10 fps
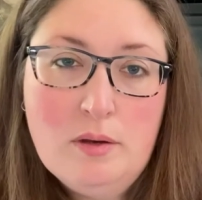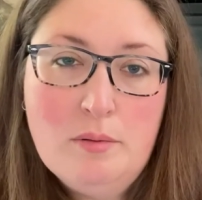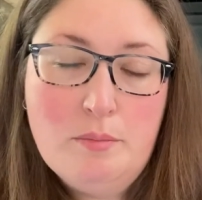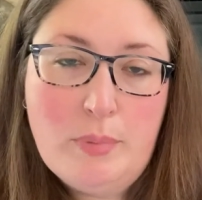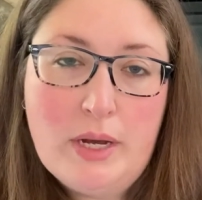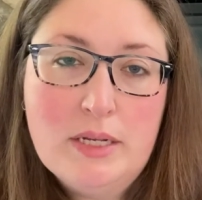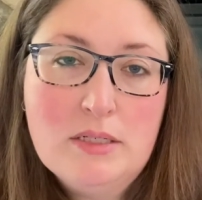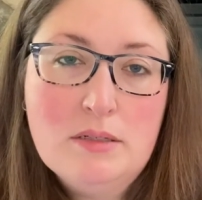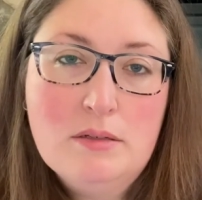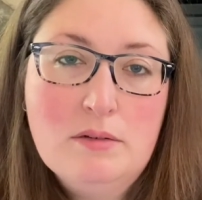
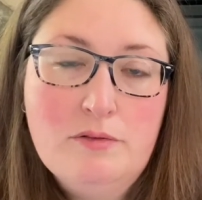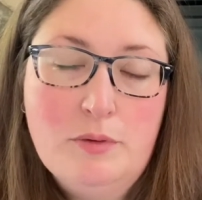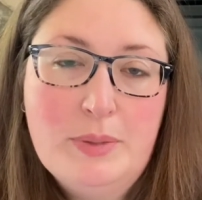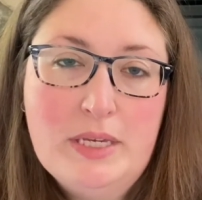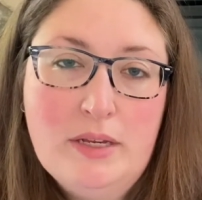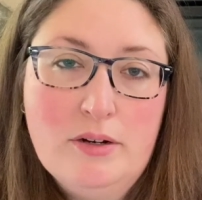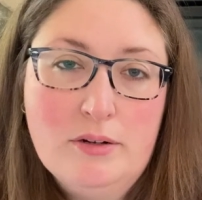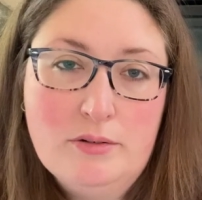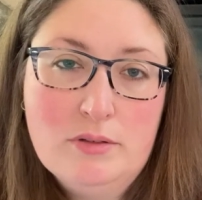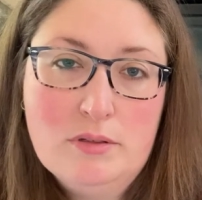But for
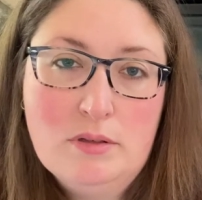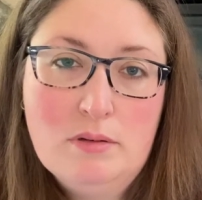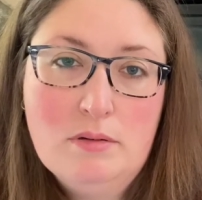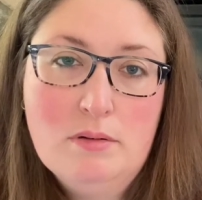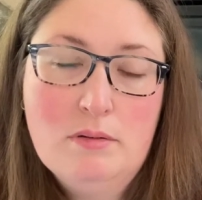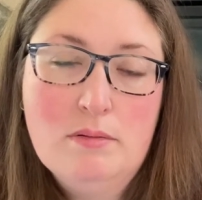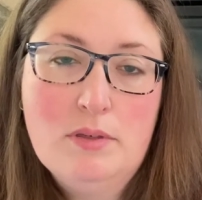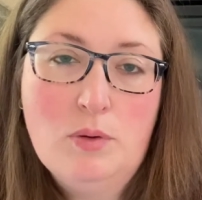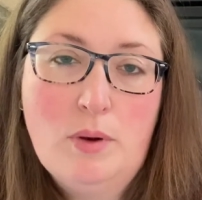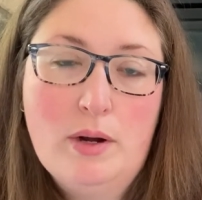beginners,
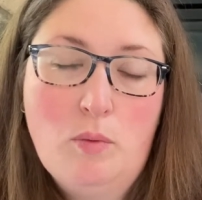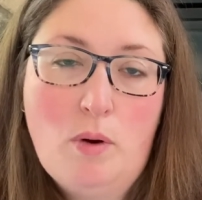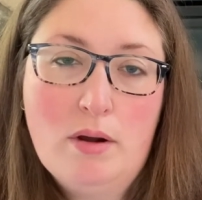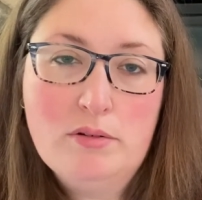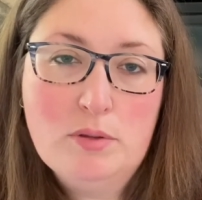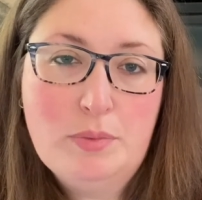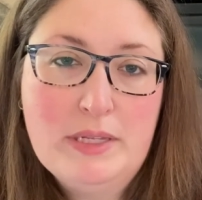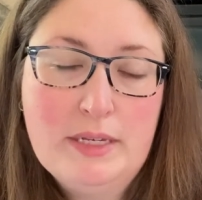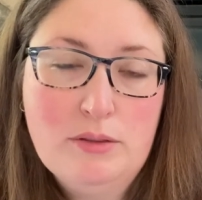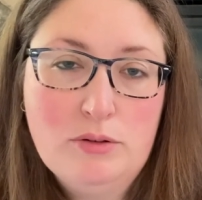you want to water the
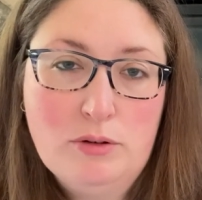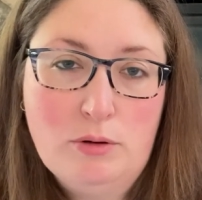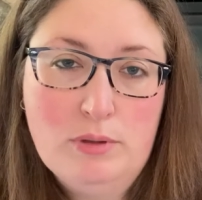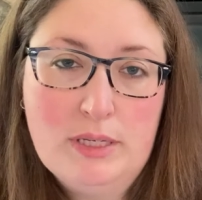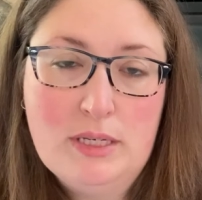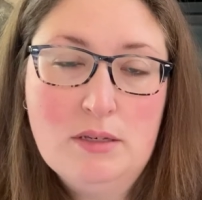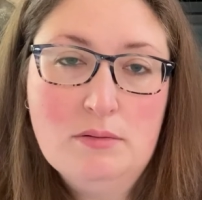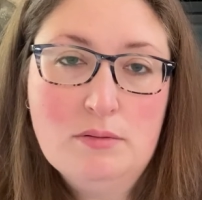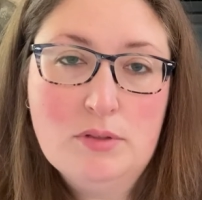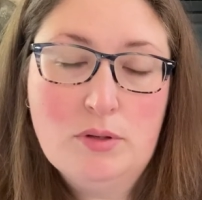plant thoroughly
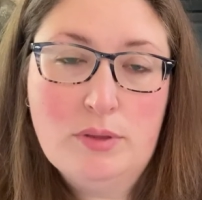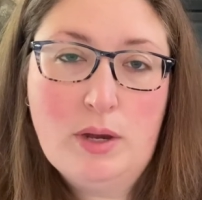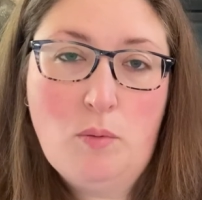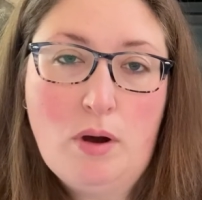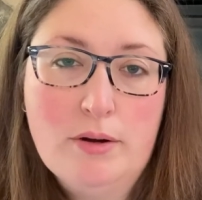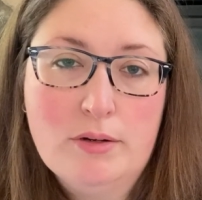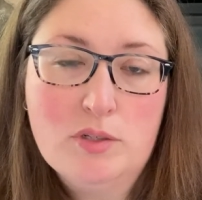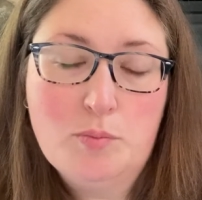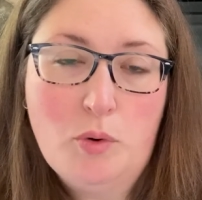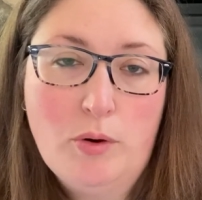so that water is
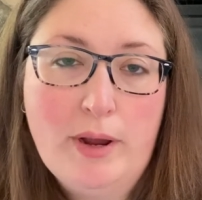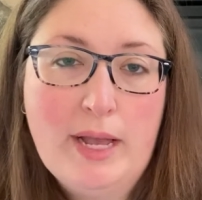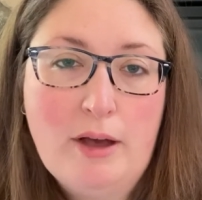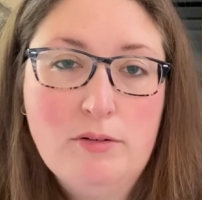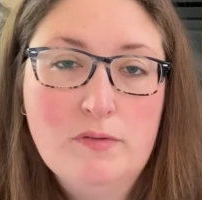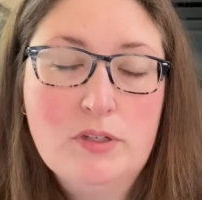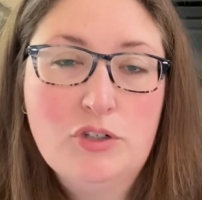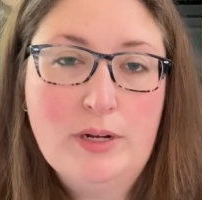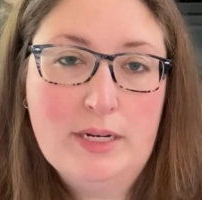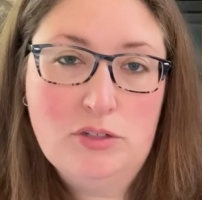pouring out of the
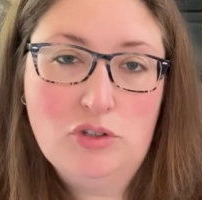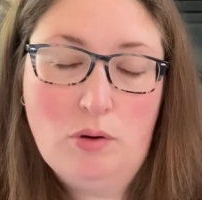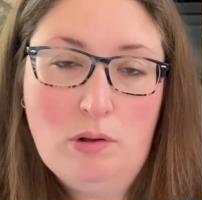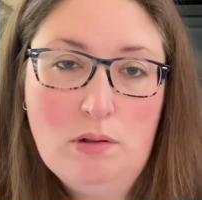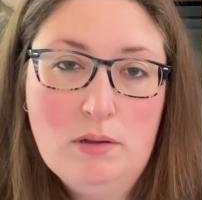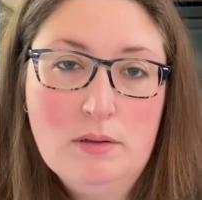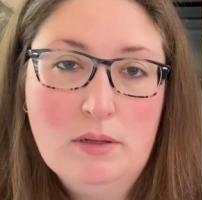drainage hole.